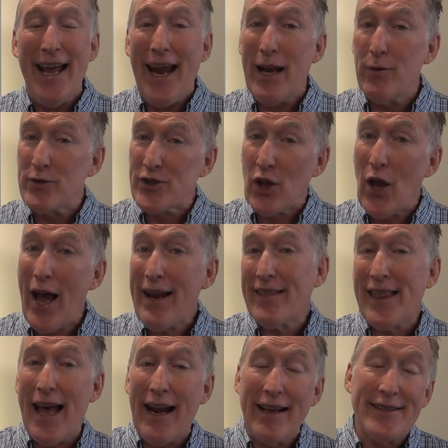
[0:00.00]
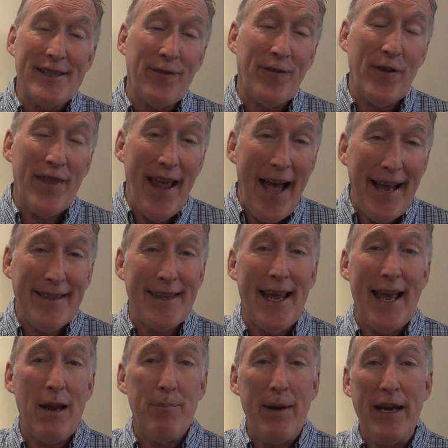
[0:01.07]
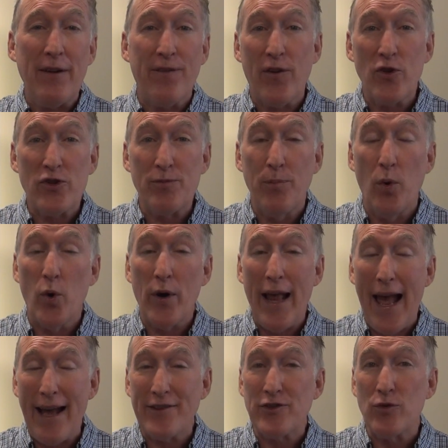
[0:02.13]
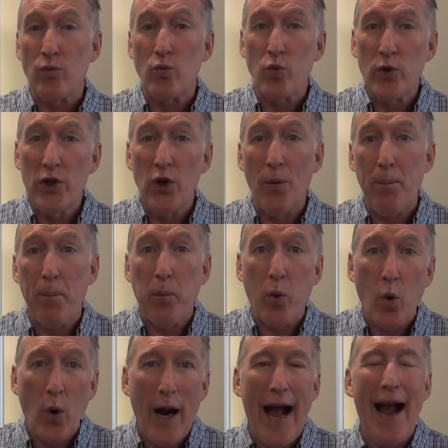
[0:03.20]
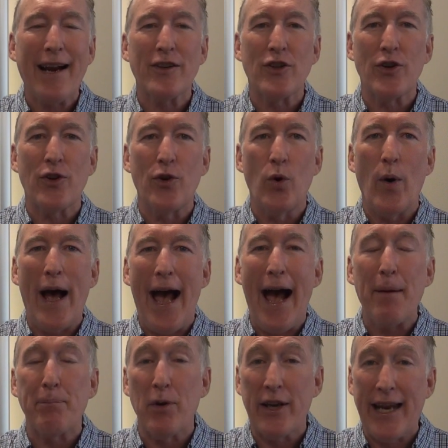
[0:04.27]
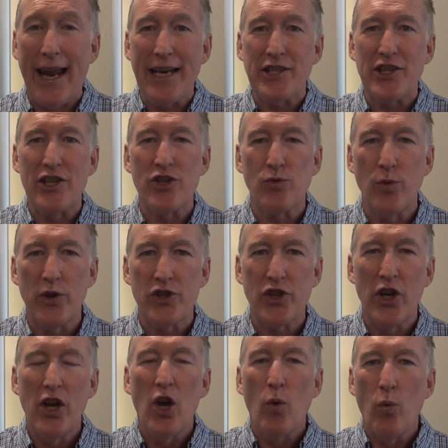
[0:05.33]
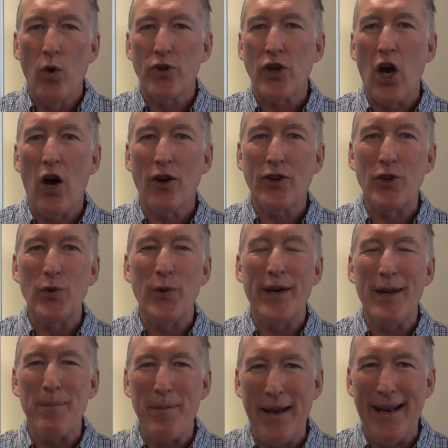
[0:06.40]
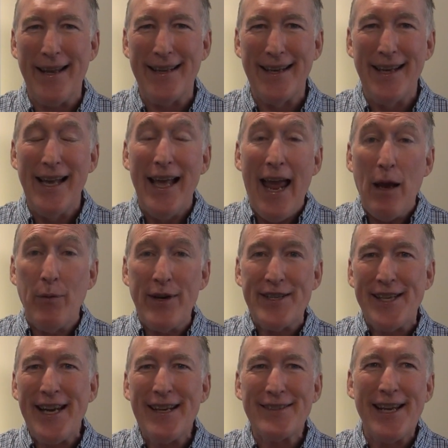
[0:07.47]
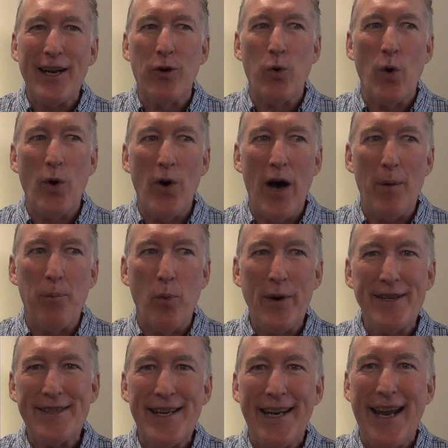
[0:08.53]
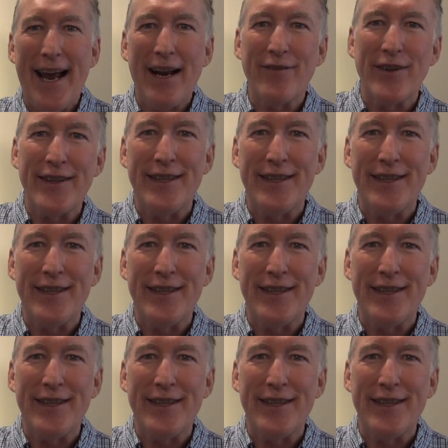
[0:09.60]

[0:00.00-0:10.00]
And it was like that, except for that day, being firstborn had some real practical applications, which we'll talk to in a minute. And we see as they grow up, we see kind of a